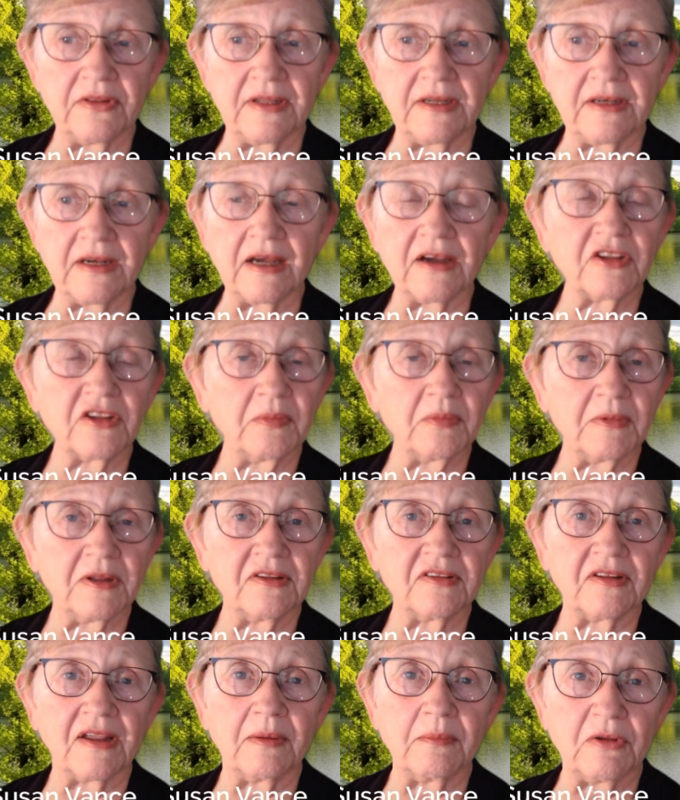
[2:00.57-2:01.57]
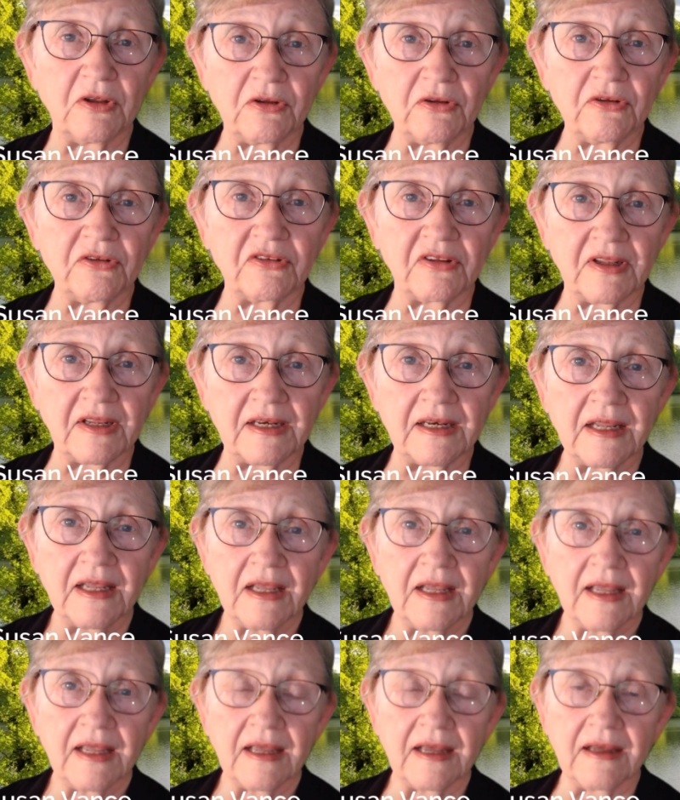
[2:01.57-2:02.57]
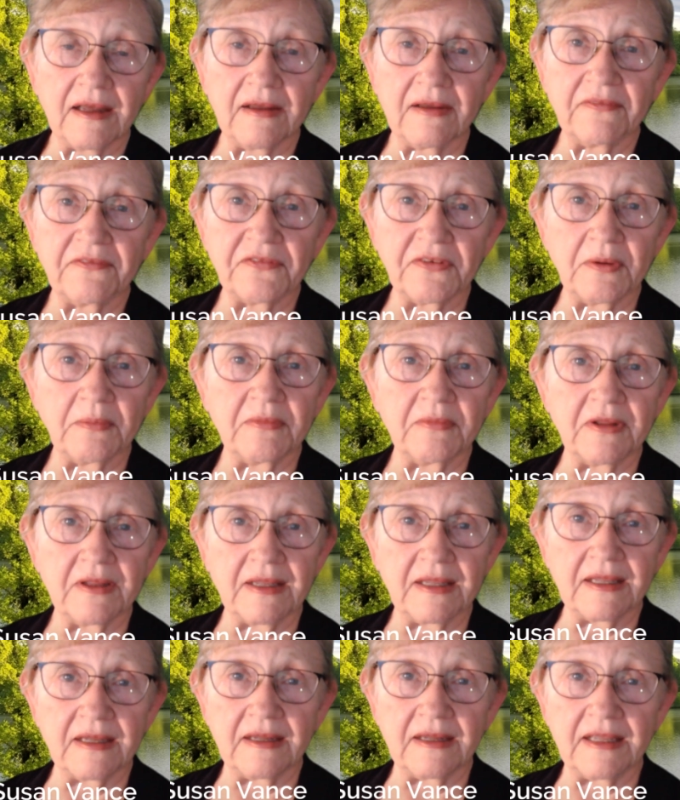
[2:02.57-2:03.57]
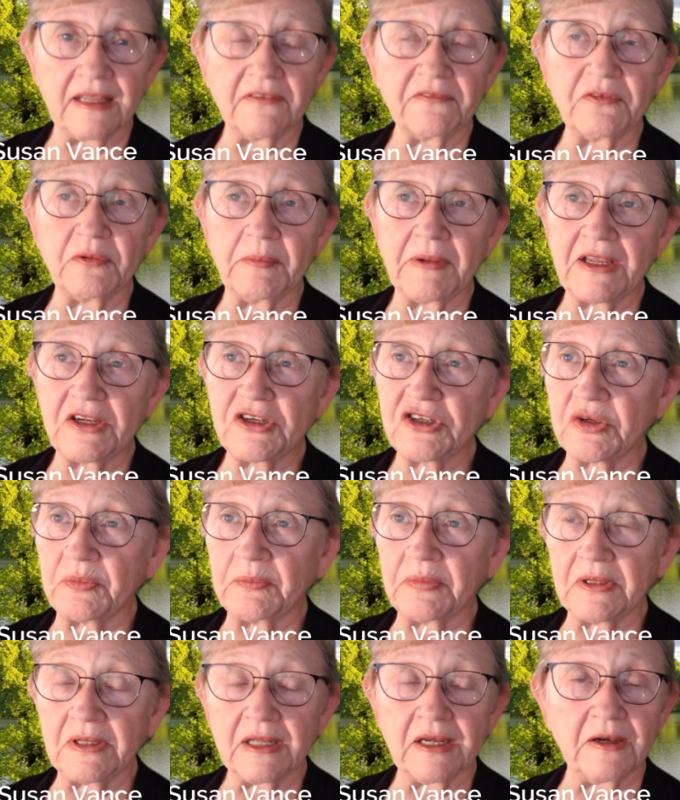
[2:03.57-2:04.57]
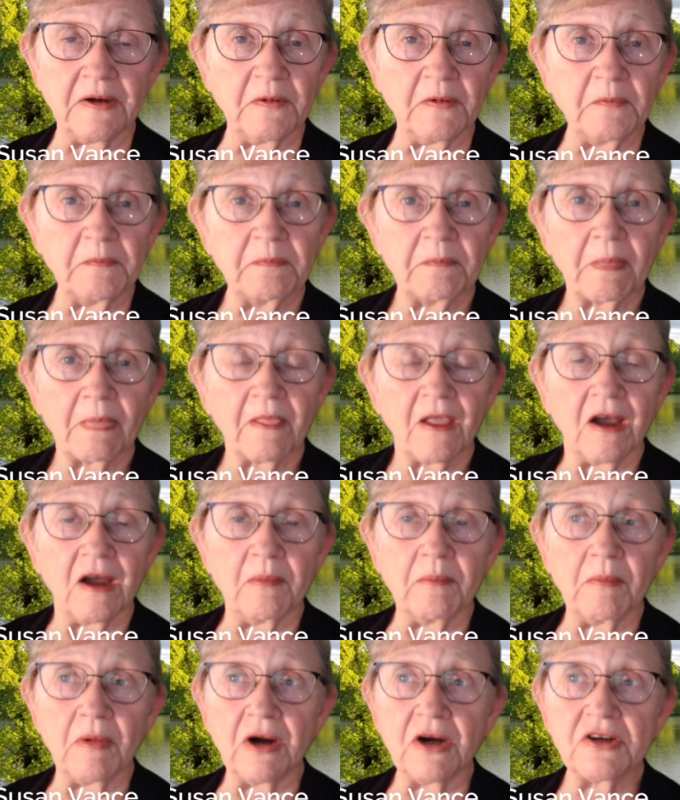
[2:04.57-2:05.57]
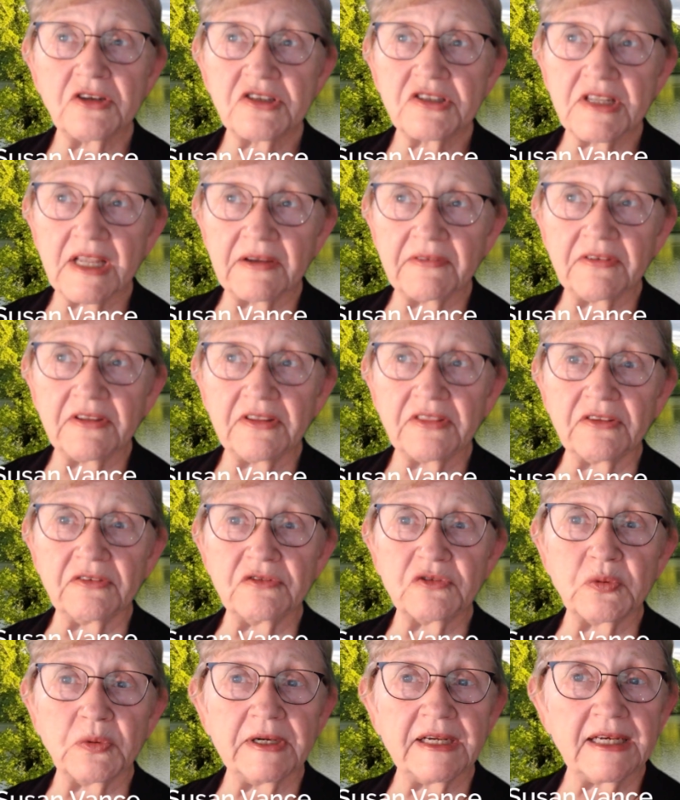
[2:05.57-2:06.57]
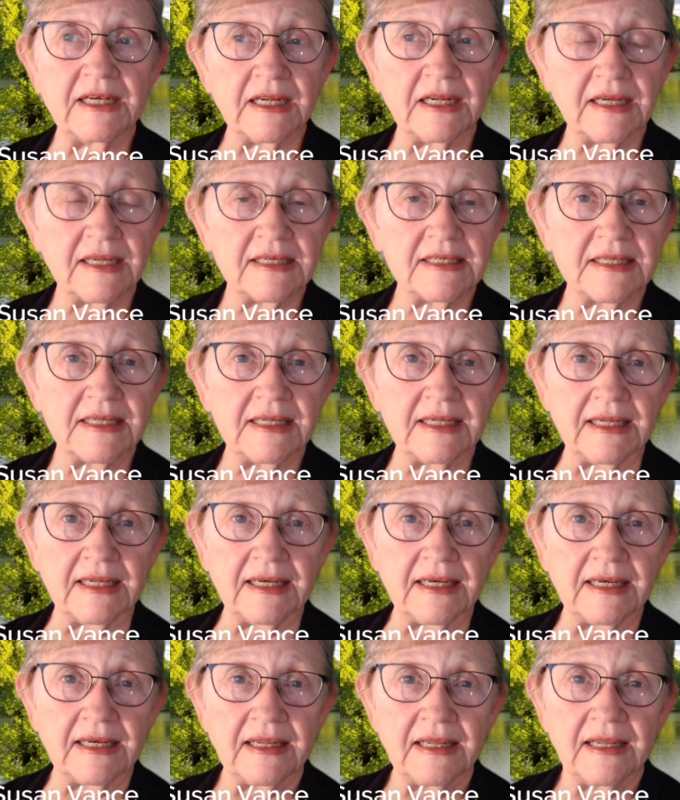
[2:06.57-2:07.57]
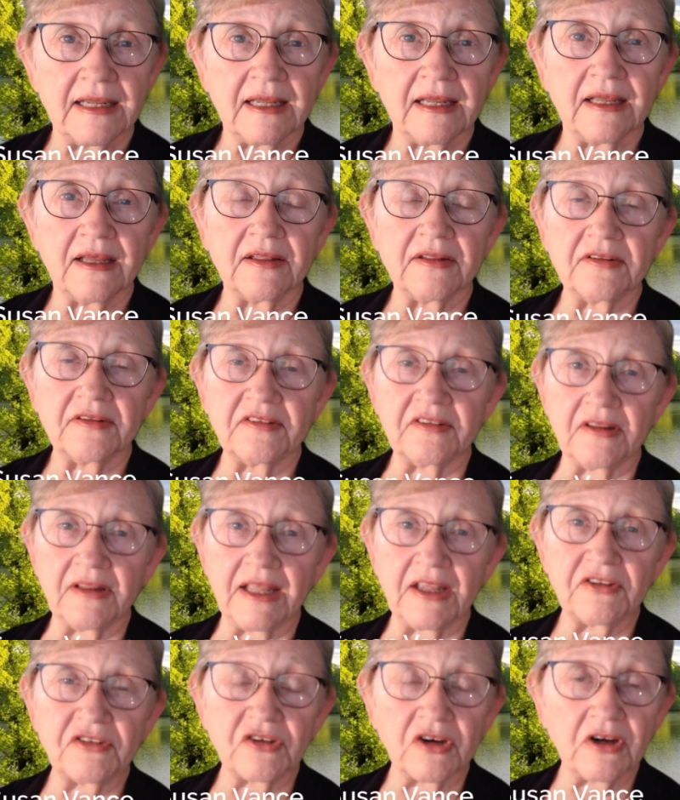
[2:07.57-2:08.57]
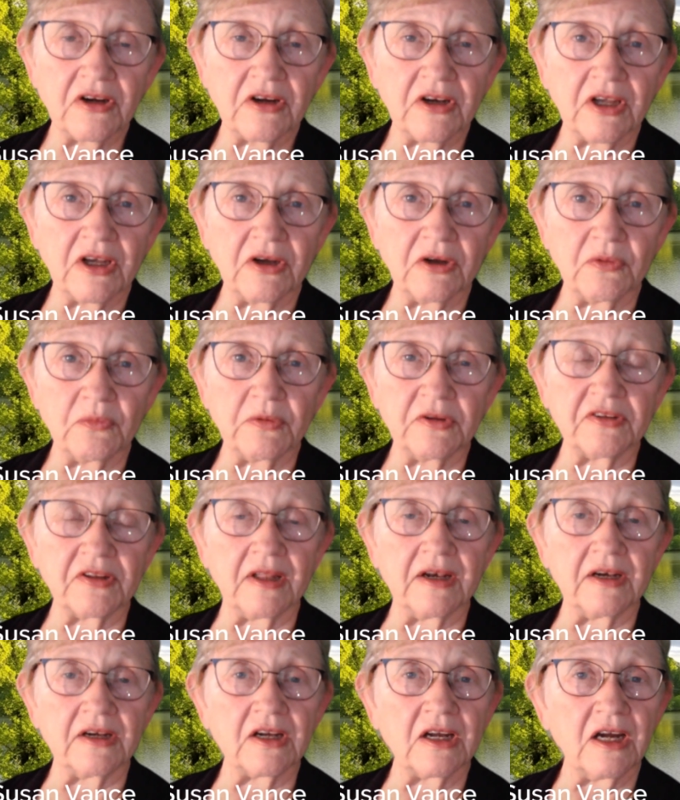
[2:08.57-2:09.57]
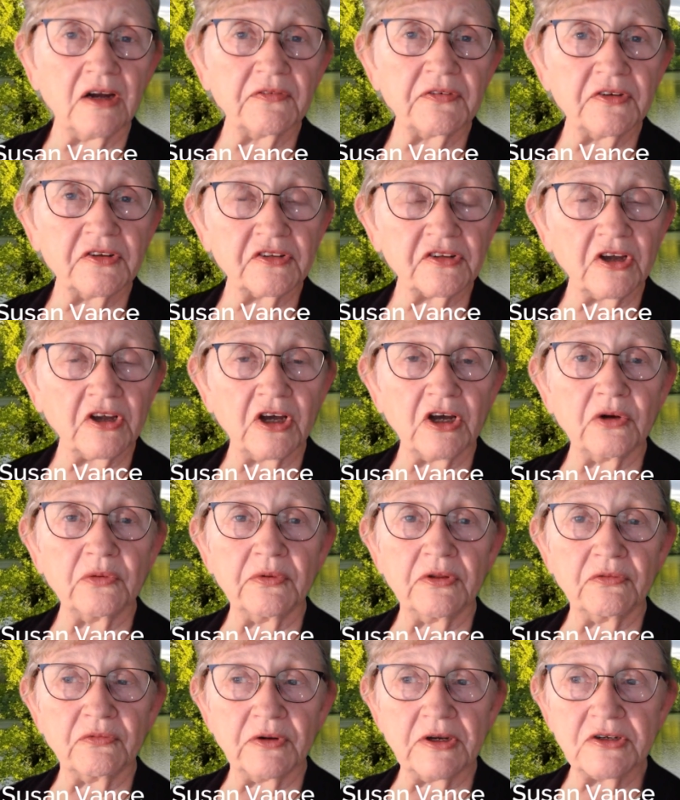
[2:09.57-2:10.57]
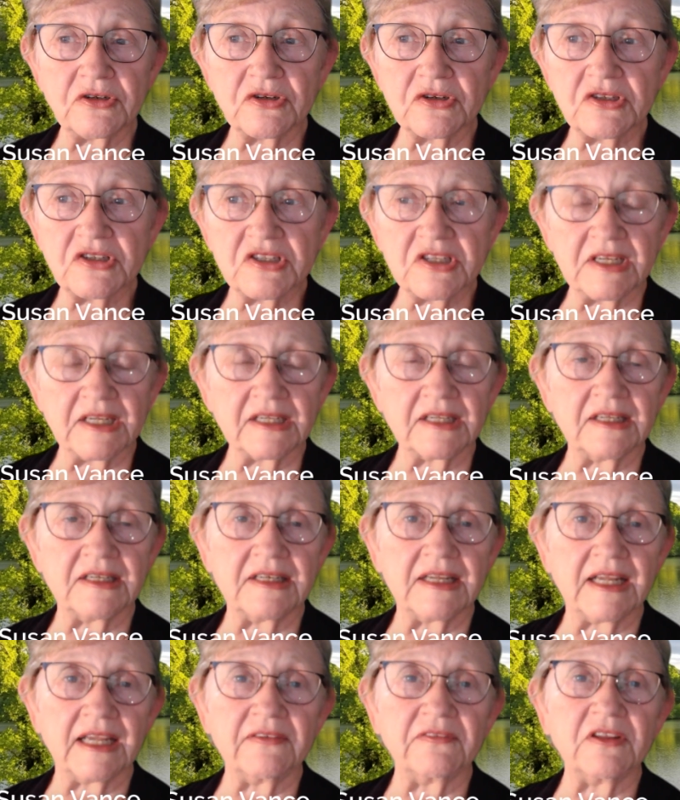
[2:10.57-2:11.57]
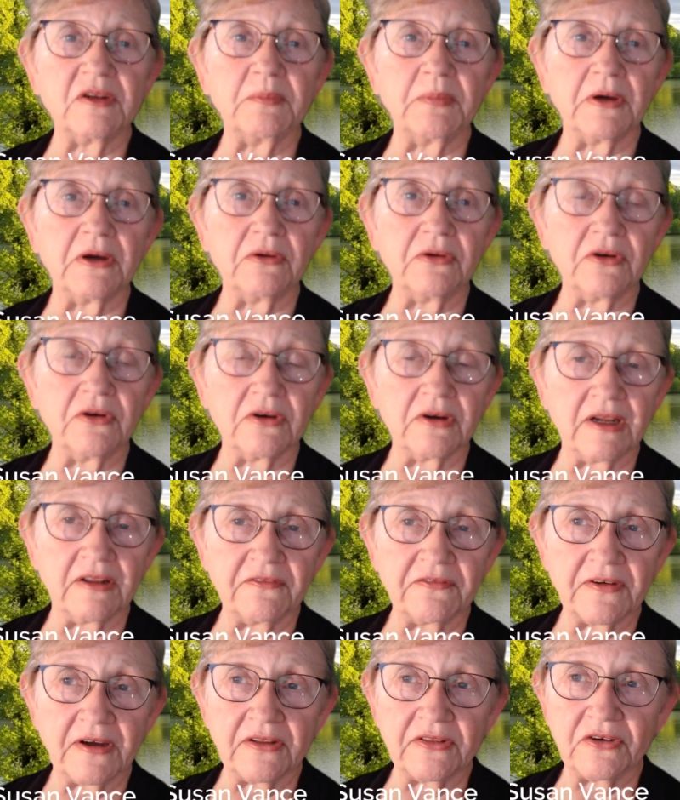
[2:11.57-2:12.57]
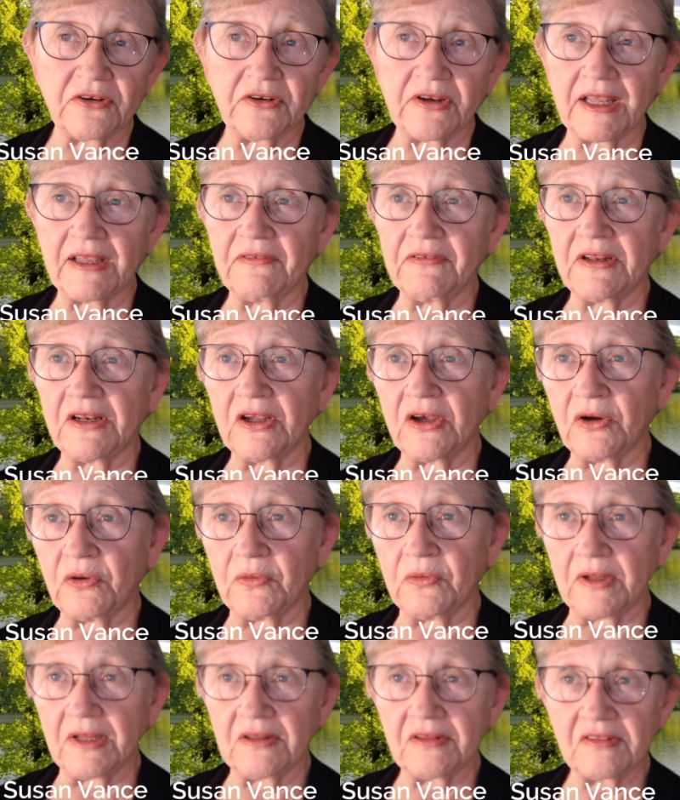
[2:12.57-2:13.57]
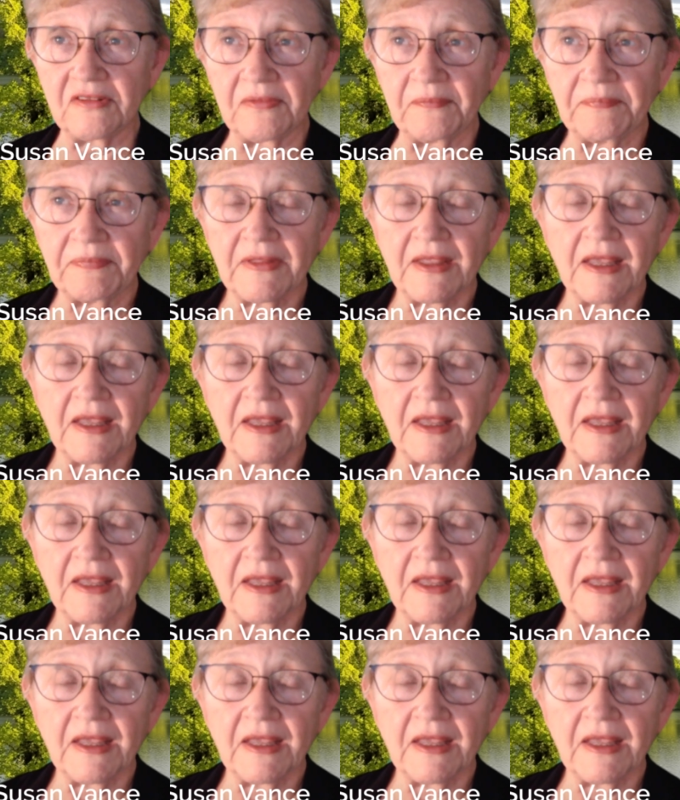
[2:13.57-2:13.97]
the documents I'm using from the information below. On March 7th of 2019, Celeste Arnone was on a conference call with Richard Sticka, David Boatner, and Father David Owens.